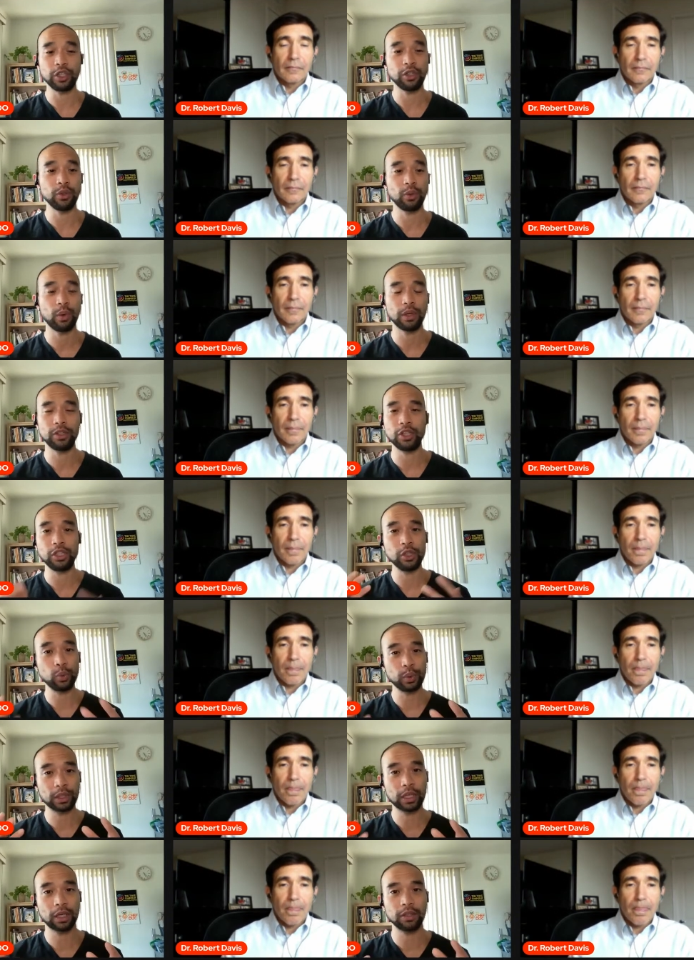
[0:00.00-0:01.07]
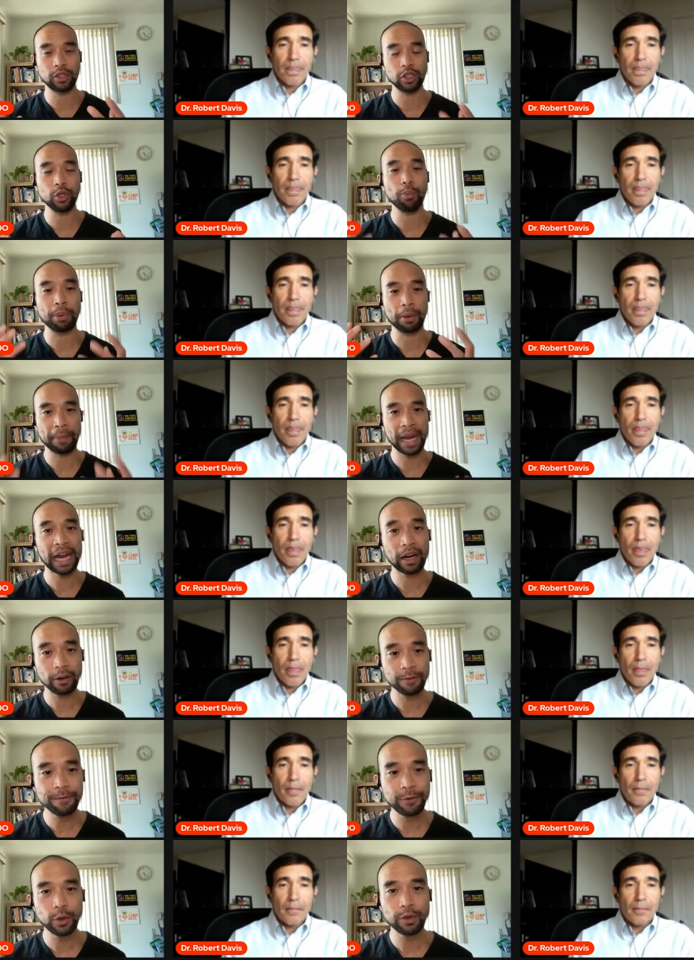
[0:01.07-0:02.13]
Speaker 1: are you do you do you
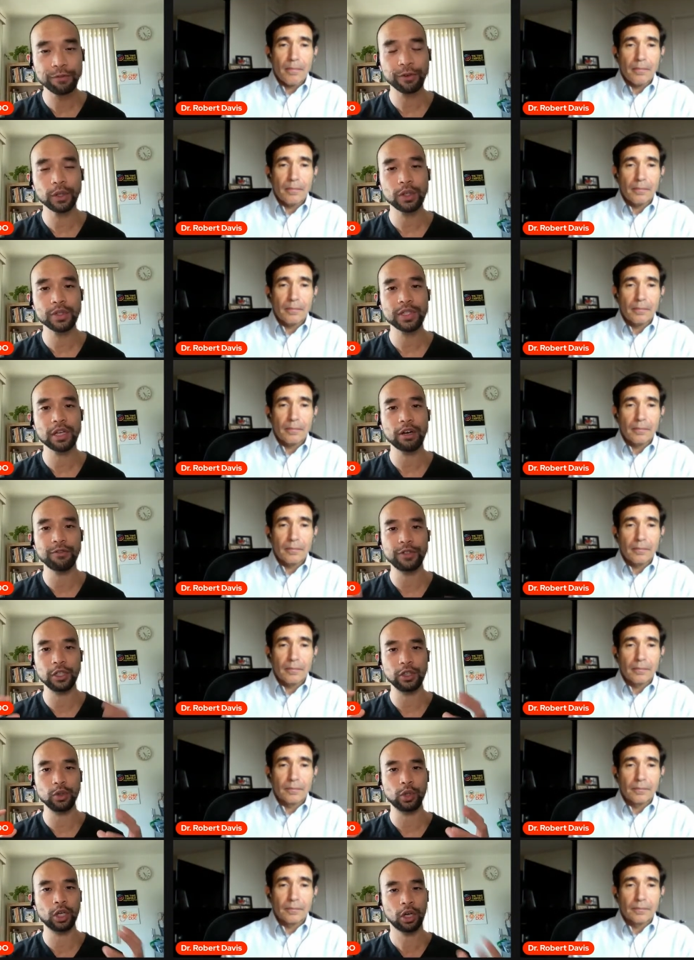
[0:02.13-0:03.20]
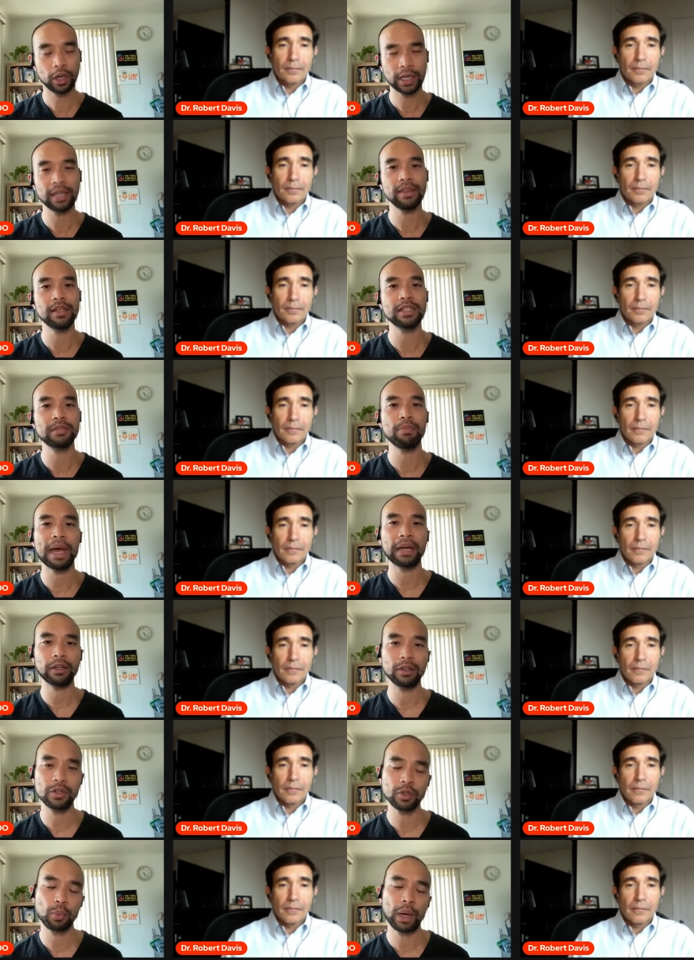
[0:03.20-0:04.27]
prepare food for yourself do you cook in this
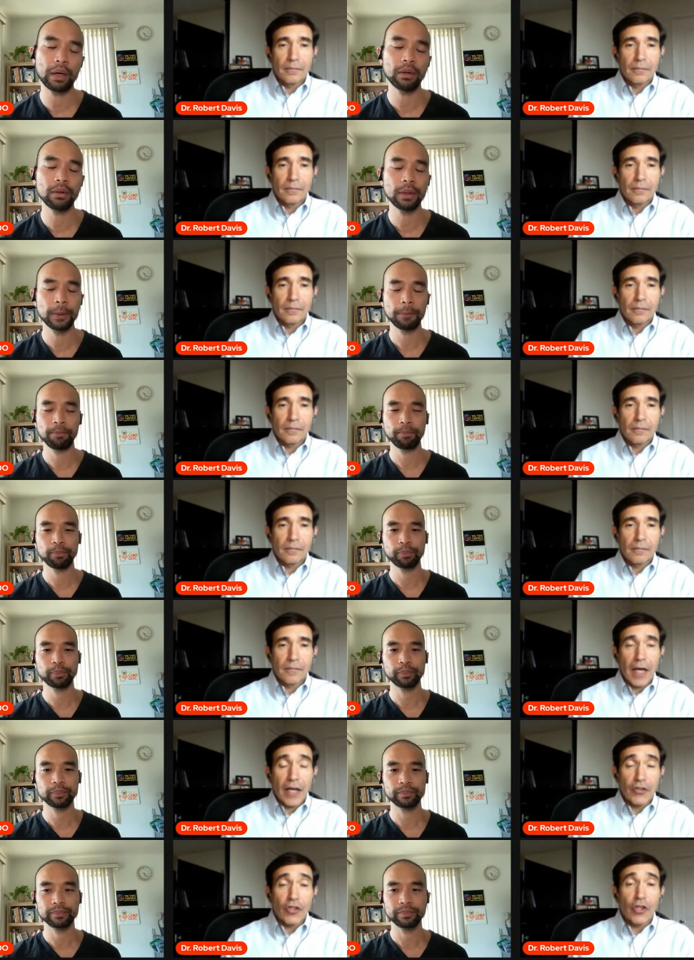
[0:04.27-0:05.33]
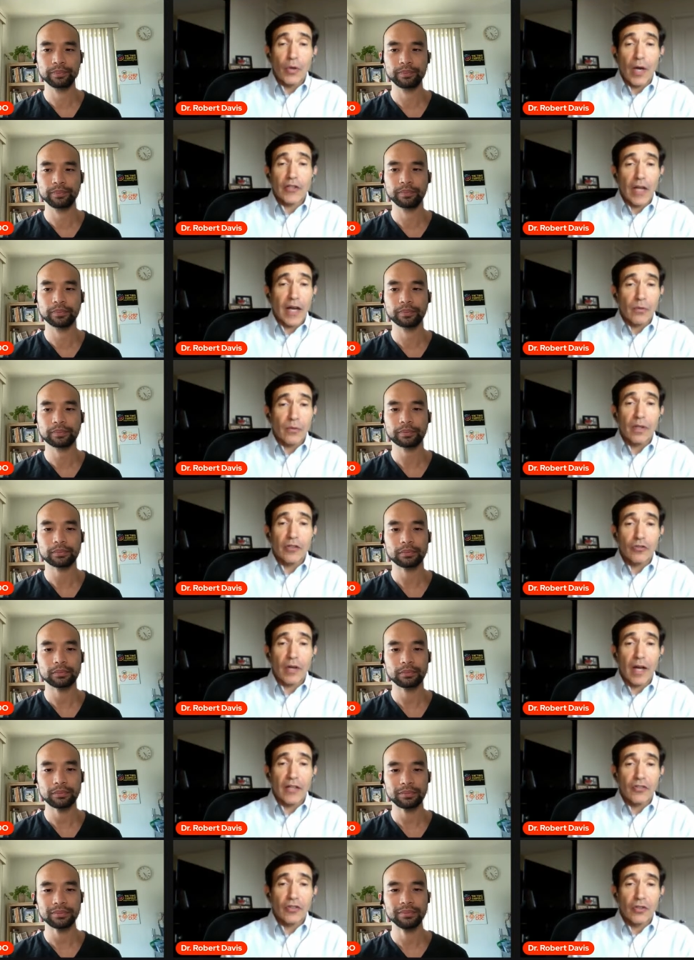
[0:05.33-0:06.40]
manner as well
Speaker 2: I do. I, I really
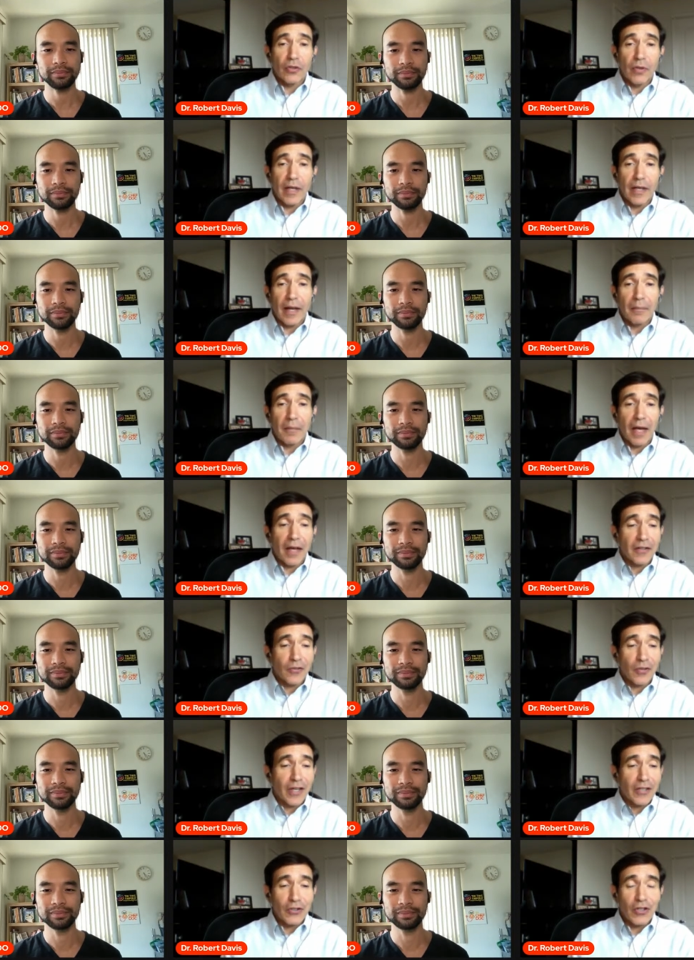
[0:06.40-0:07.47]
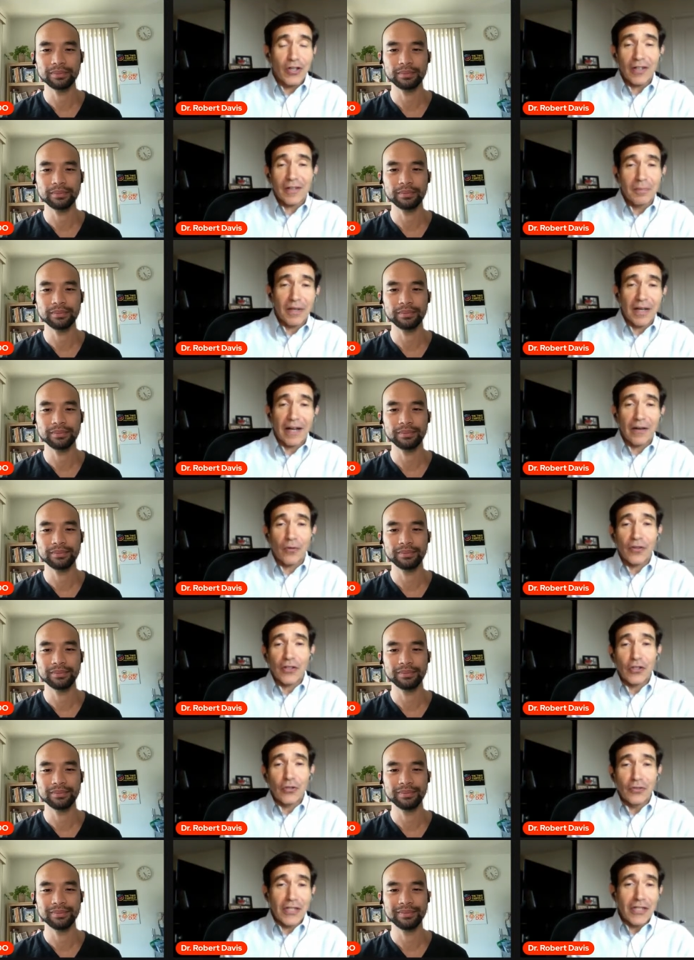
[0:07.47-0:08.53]
try to, and I'm not a great cook, but I don't
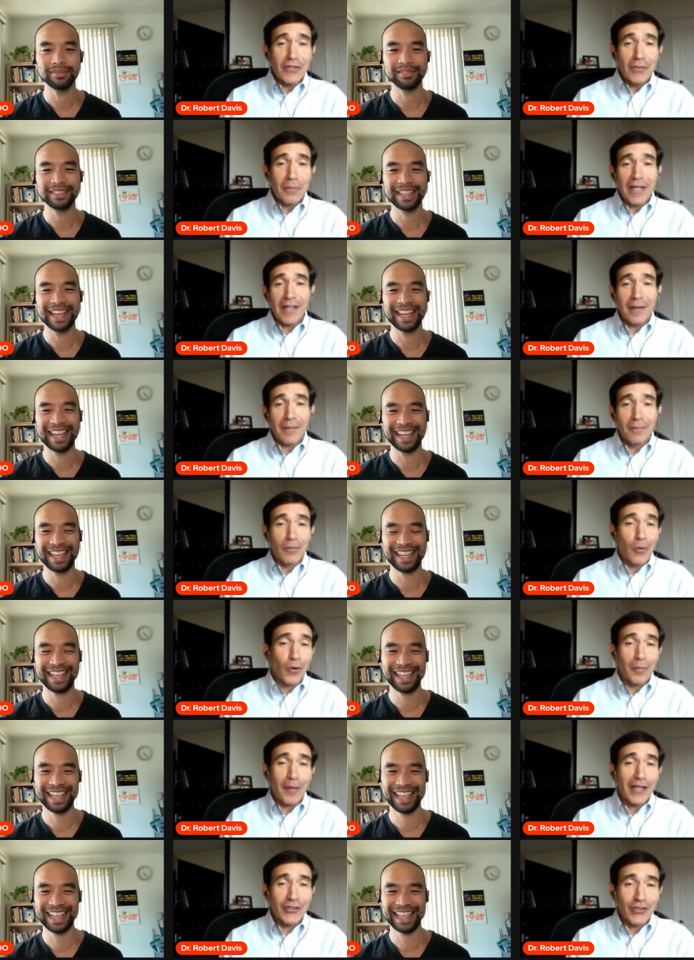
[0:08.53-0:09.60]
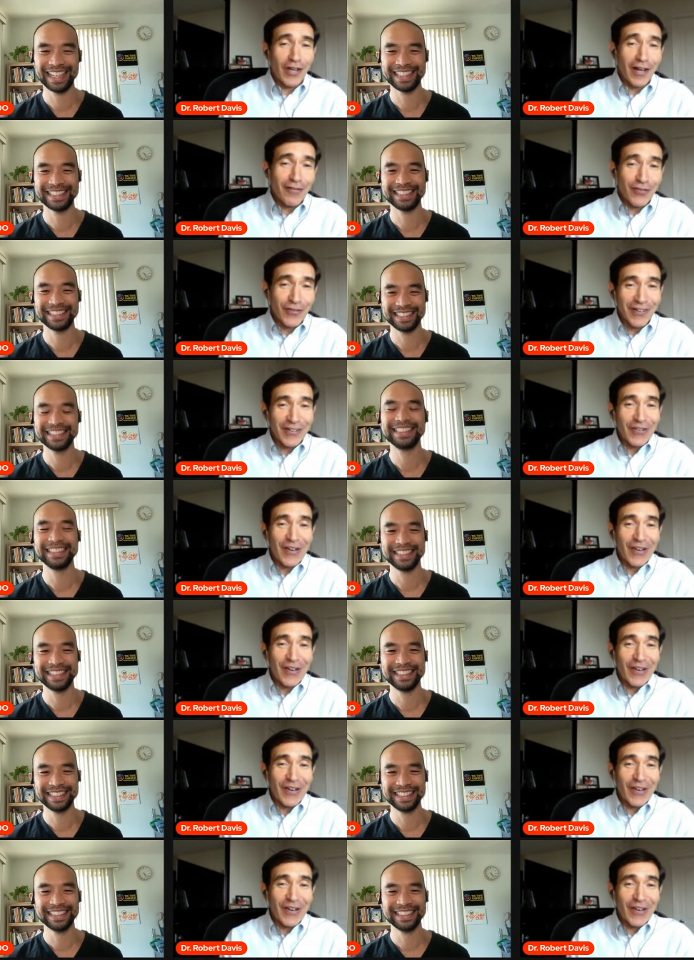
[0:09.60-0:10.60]
think you need to be a gourmet chef or a great